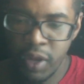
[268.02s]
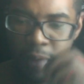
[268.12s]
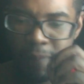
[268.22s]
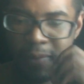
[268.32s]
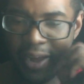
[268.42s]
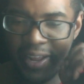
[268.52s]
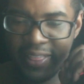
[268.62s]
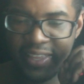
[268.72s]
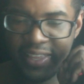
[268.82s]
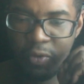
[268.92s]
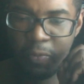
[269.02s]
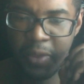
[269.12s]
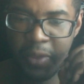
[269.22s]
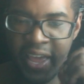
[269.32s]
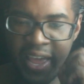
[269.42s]
but I didn't think it would
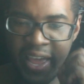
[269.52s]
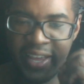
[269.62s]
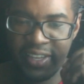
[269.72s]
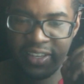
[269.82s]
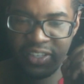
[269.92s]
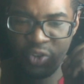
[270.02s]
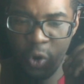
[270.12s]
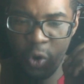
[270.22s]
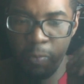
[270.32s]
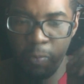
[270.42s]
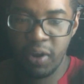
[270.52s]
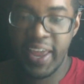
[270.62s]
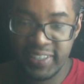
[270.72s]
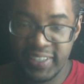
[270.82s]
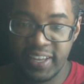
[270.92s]
be as, you know,
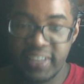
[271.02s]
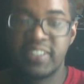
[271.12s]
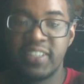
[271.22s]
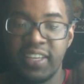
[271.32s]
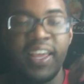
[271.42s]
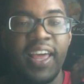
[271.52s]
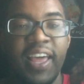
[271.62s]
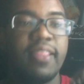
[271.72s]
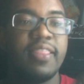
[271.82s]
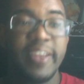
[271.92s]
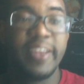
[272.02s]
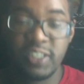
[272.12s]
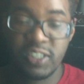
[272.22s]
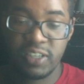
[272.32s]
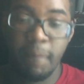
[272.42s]
blatant as
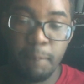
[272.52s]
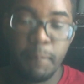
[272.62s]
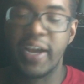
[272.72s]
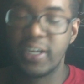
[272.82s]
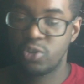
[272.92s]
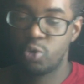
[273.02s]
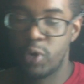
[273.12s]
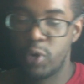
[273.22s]
this backstory